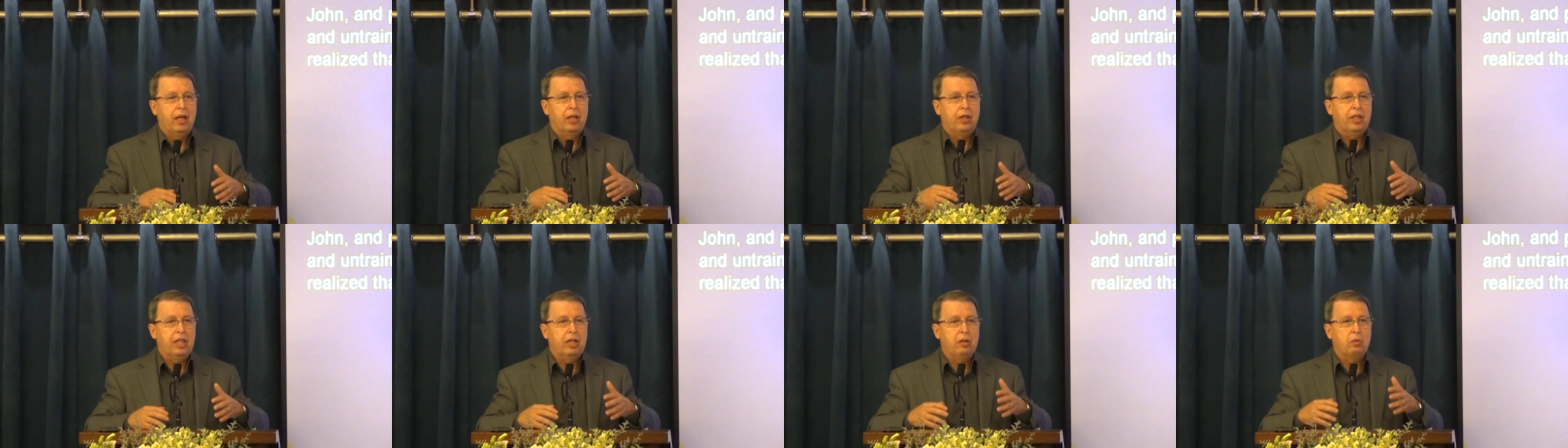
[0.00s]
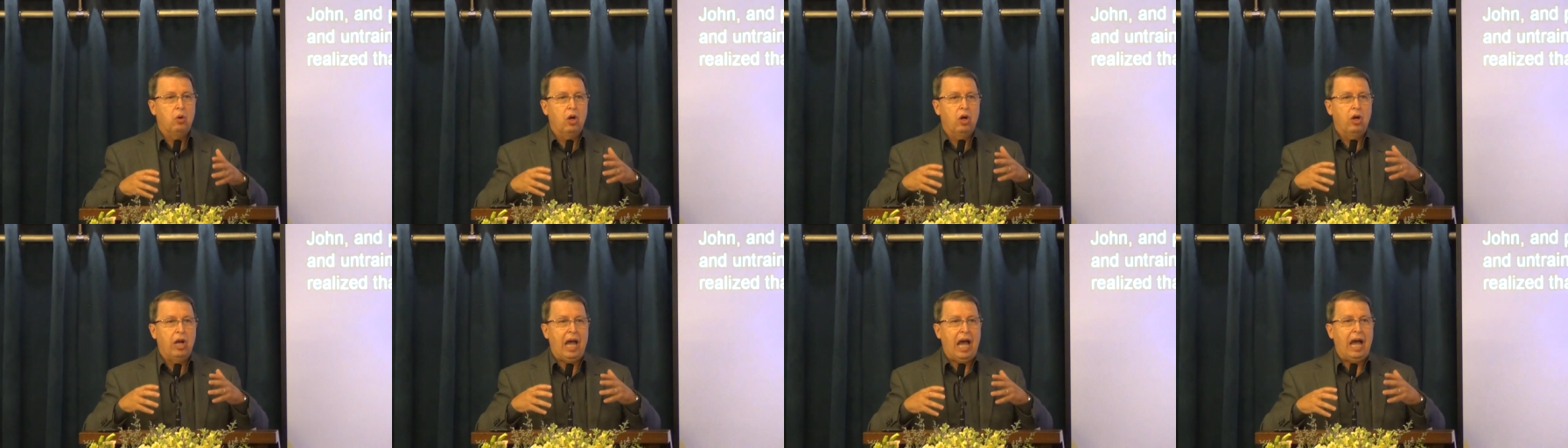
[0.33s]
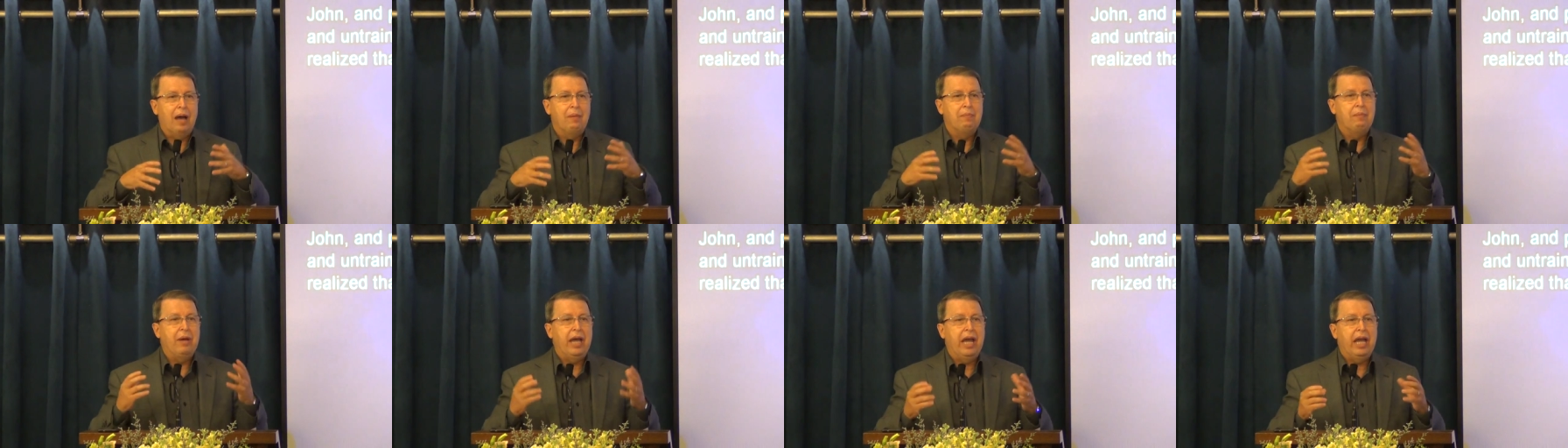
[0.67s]
they were
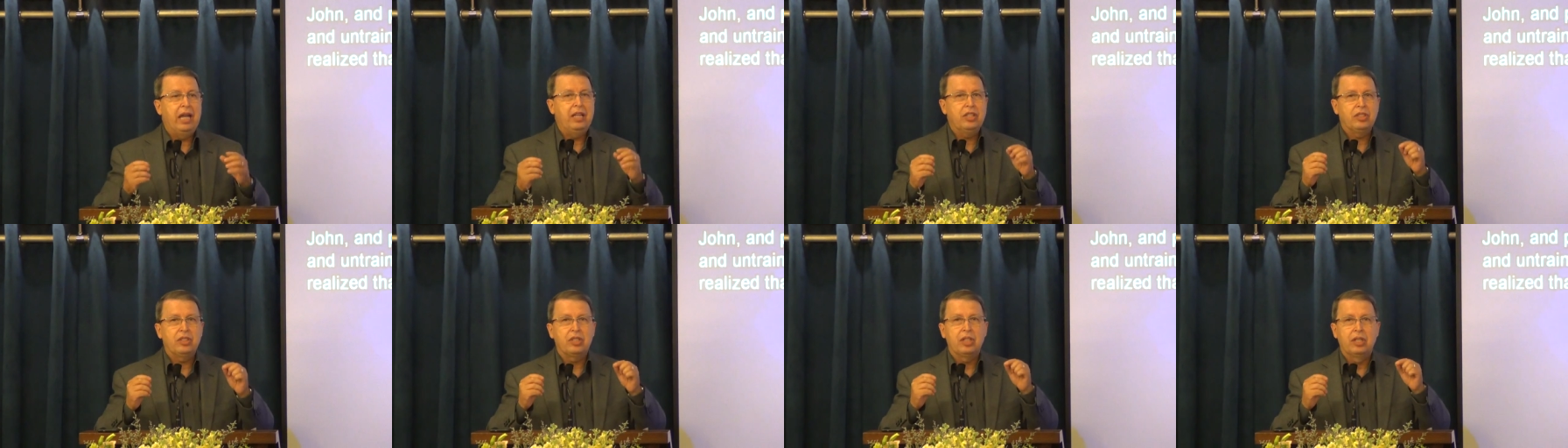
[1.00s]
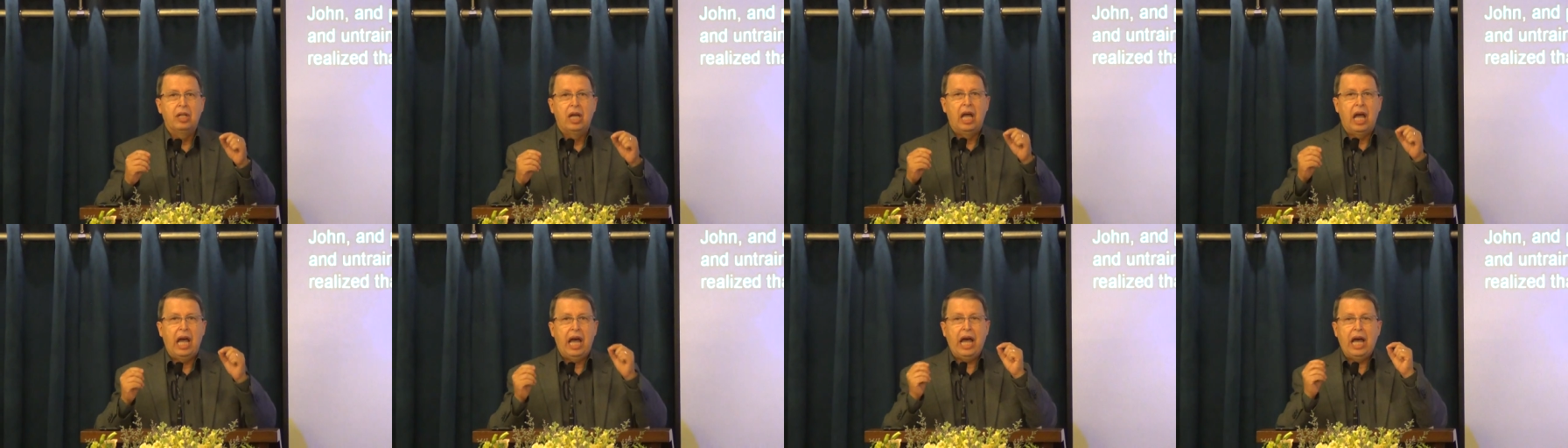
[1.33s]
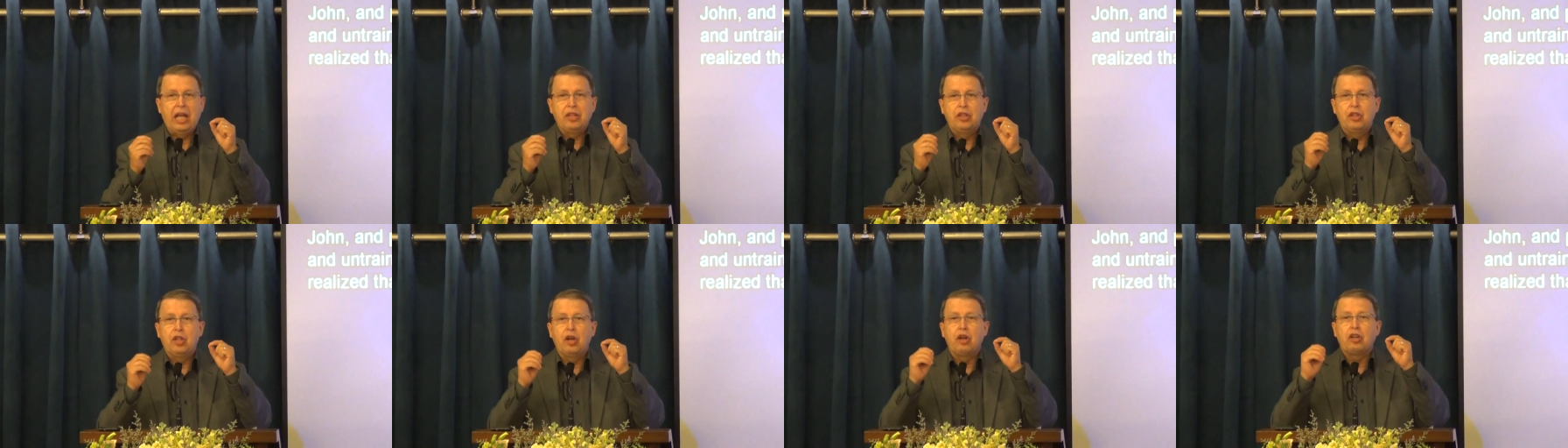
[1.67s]
amazed
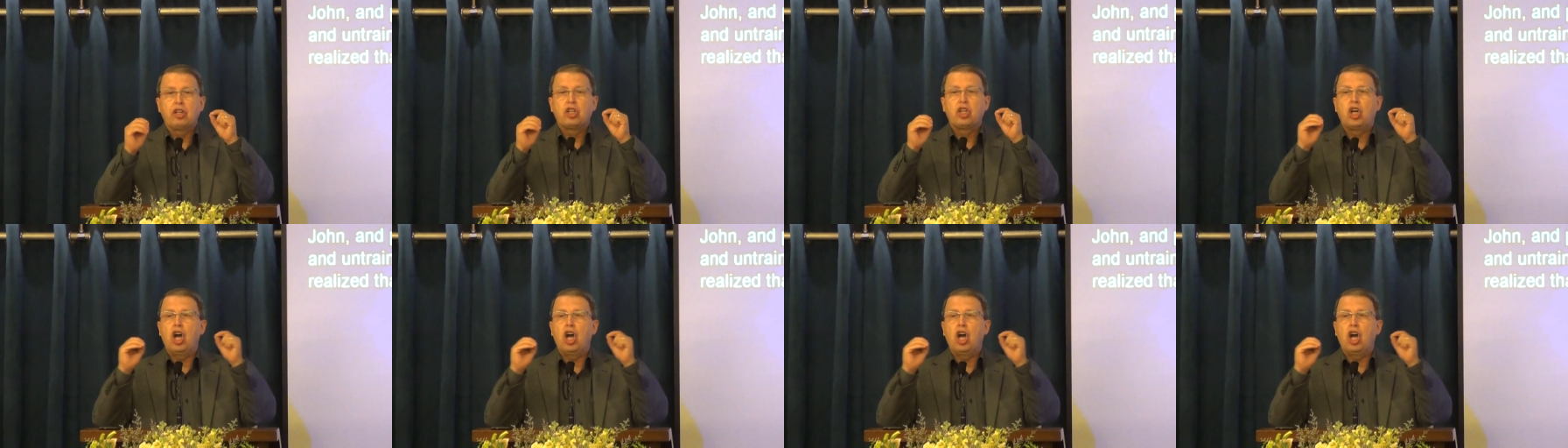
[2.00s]
at the